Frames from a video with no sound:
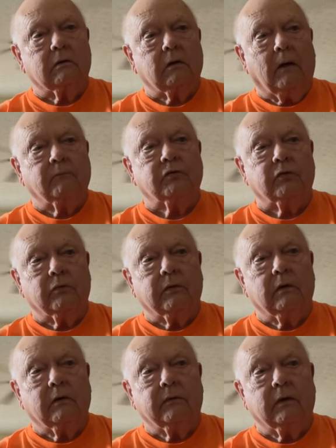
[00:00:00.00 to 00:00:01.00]
I'm sure
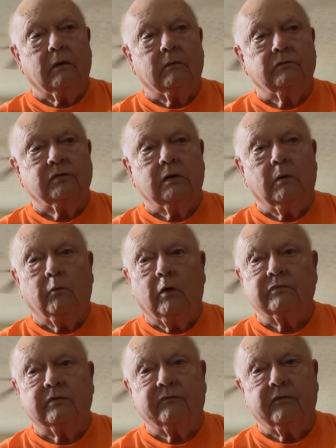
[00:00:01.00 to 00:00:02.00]
the gym
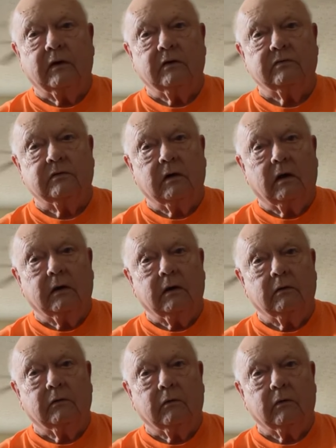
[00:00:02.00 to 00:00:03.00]
wasn't finished yet
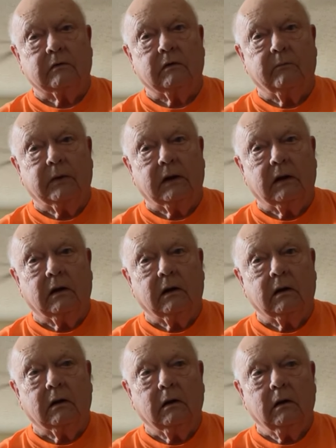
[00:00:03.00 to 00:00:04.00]
either at the
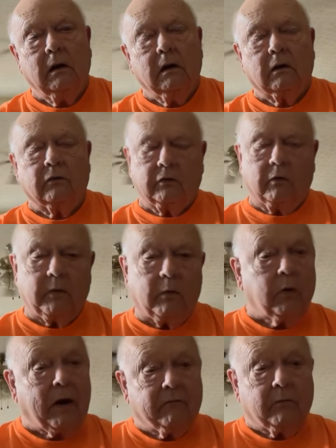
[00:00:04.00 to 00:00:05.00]
beginning, because I
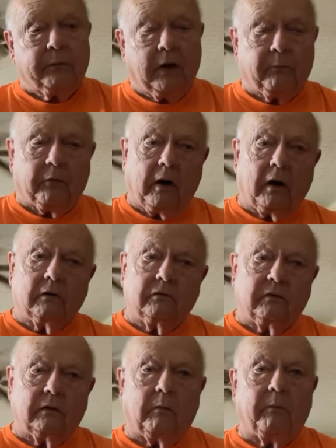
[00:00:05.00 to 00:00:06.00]
remember having pep rallies
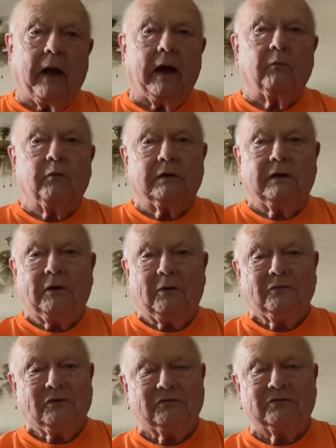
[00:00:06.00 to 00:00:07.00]
and the band would get
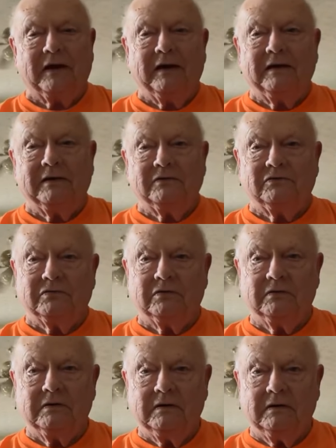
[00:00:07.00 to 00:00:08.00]
on the stage
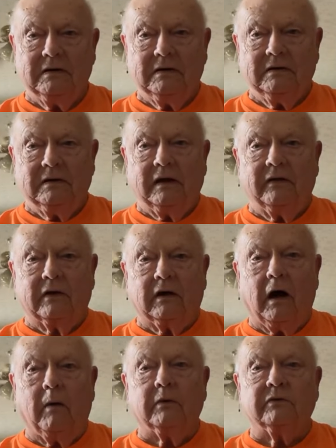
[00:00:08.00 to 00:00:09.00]
in the
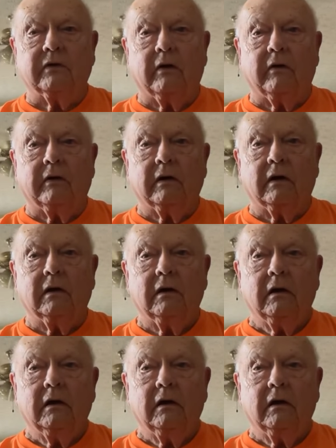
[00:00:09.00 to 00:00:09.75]
commons area,